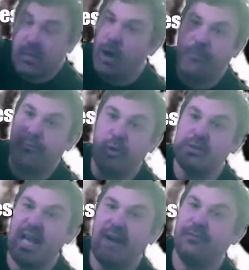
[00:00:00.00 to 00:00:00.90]

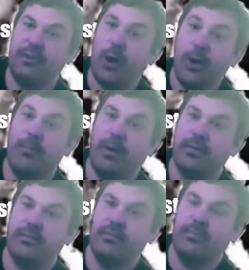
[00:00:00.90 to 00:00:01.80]
Thursday after
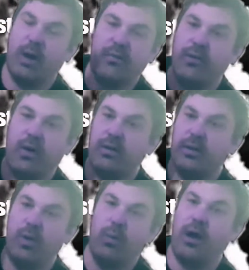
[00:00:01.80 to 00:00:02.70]
Dynamite. But I thought, you
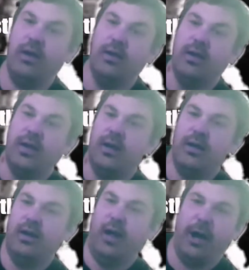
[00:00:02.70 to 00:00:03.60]
know what?
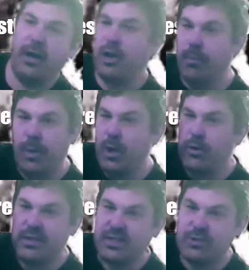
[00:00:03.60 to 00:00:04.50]
I'm going to come on
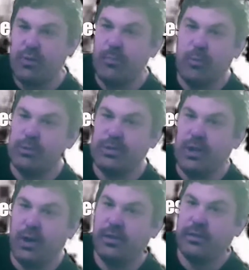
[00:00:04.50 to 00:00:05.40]
here, it's Extreme Rules
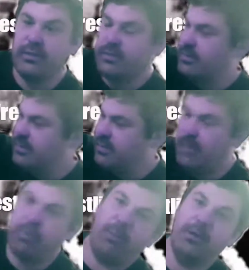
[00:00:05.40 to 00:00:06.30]
tonight. I'm
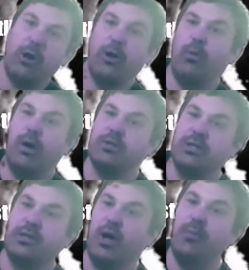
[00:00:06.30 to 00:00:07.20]
probably not going to watch
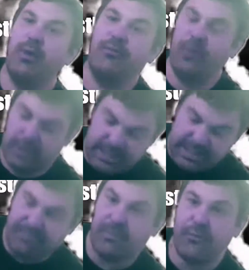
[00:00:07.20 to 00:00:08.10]
it tonight, but I thought, let's
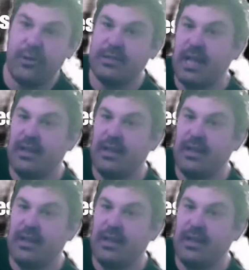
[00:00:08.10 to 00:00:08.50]
have the first